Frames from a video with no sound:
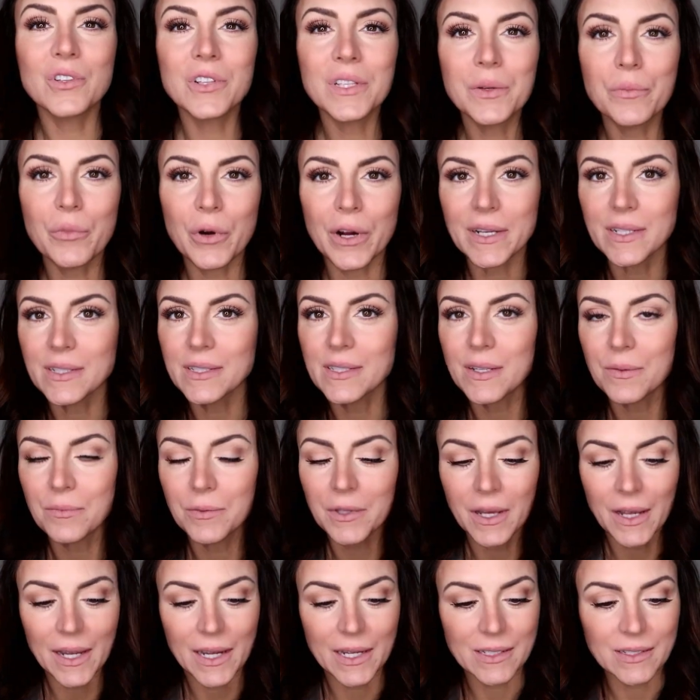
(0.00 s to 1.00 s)
Really brightens
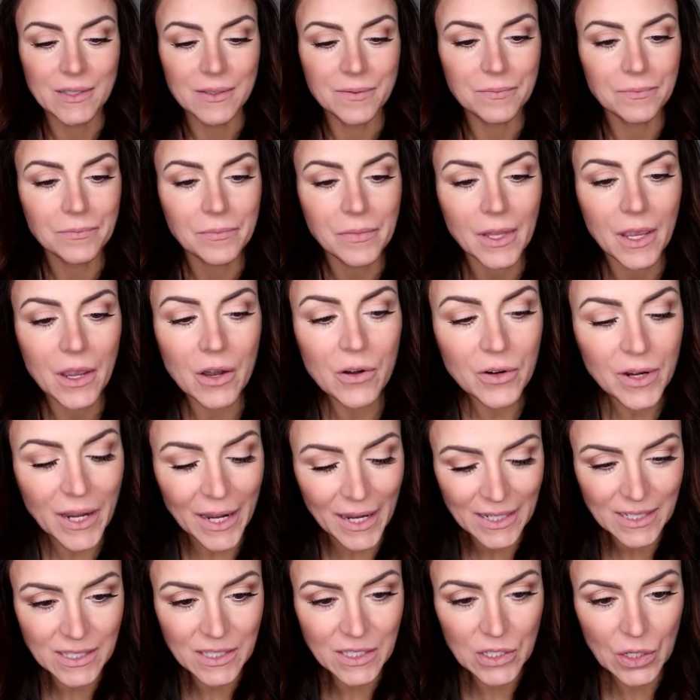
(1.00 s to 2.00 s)
up the eyes.
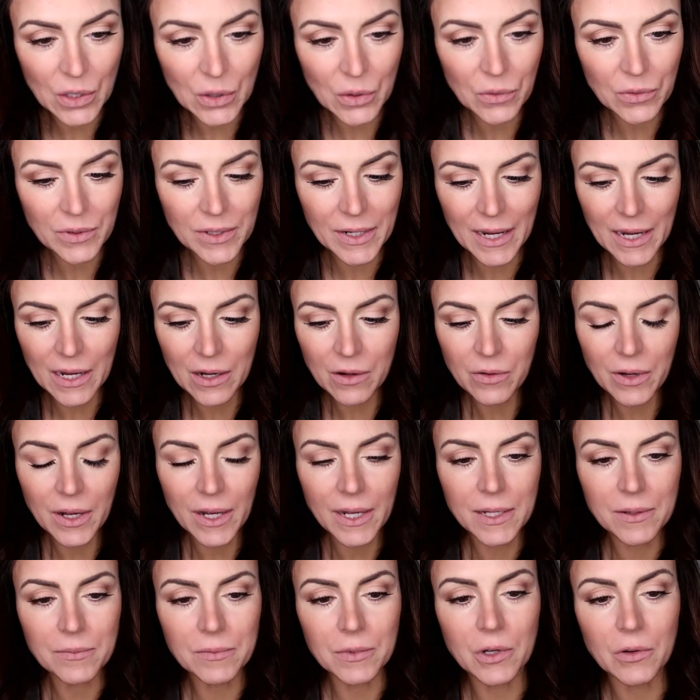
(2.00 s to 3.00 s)
Okay, so now
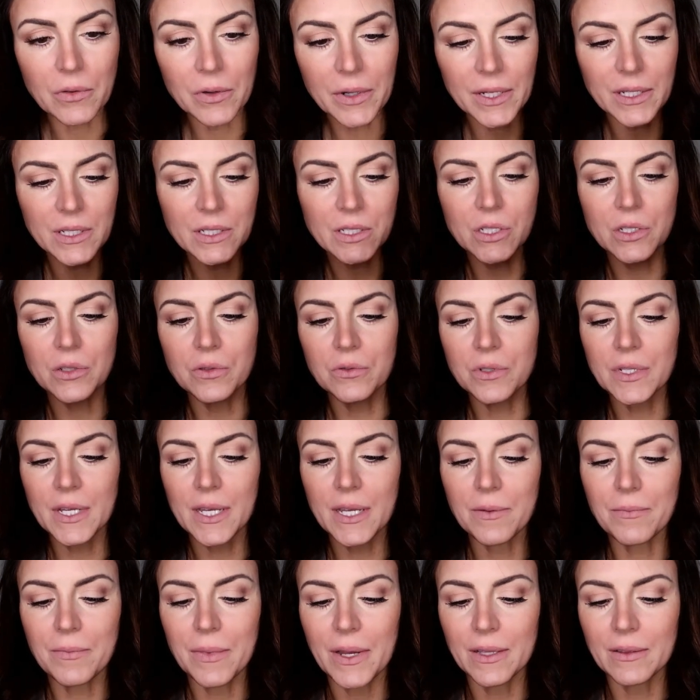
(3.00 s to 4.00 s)
I am going to
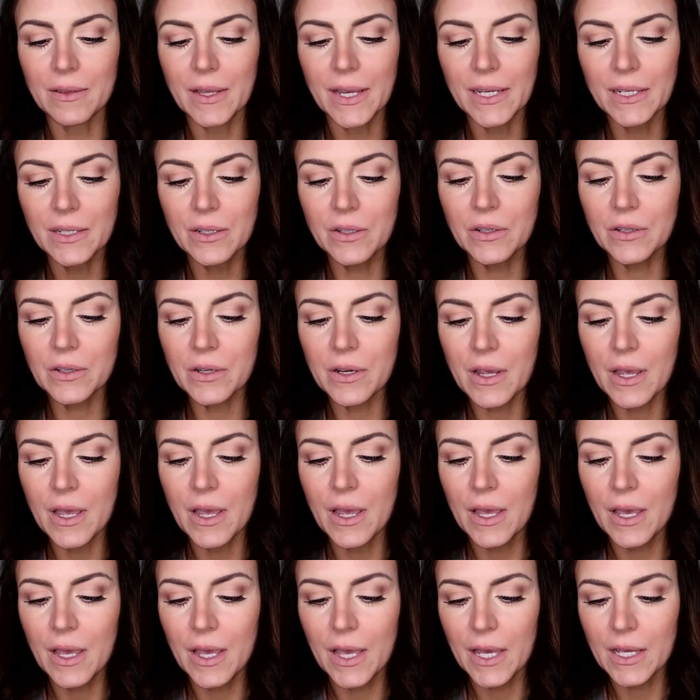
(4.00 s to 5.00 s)
take my liner
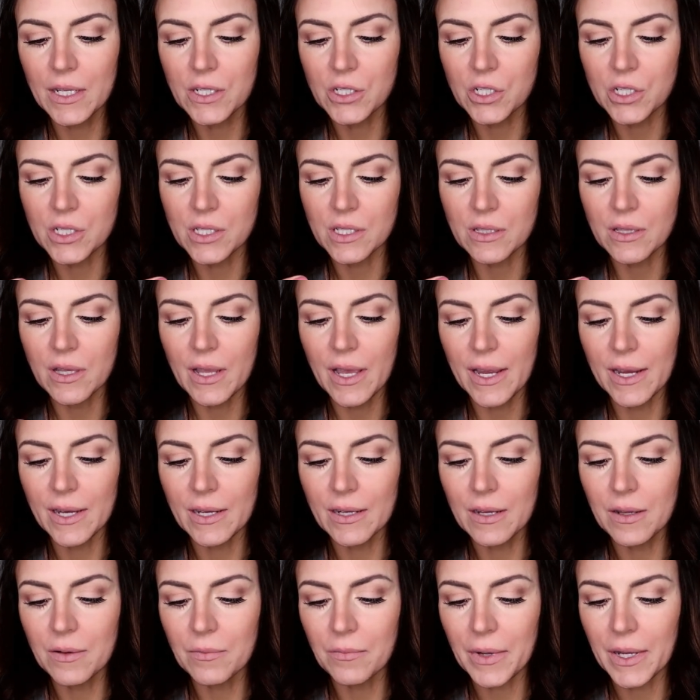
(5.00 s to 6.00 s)
and just
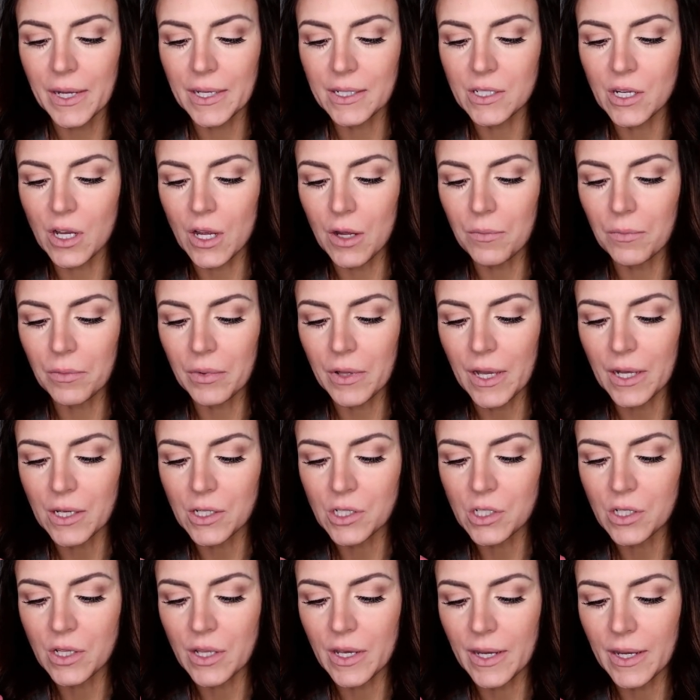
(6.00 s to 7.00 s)
line my top
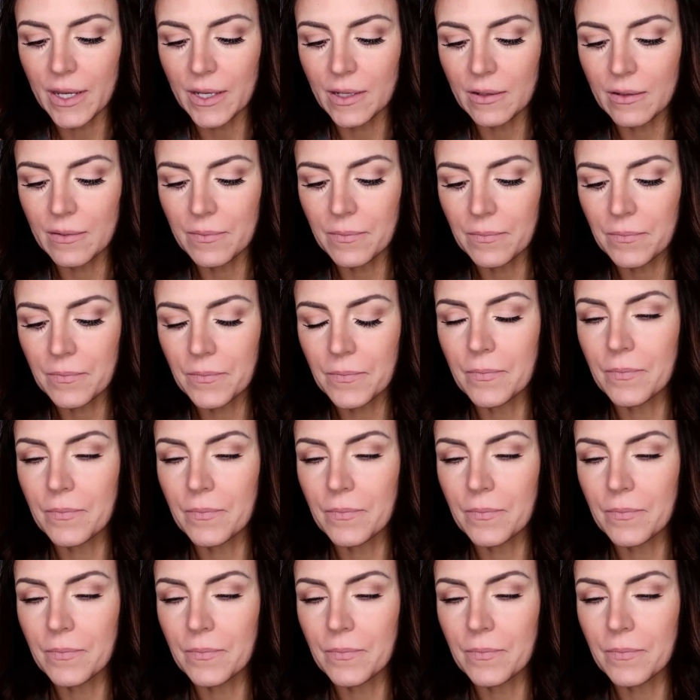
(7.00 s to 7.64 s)
lash line.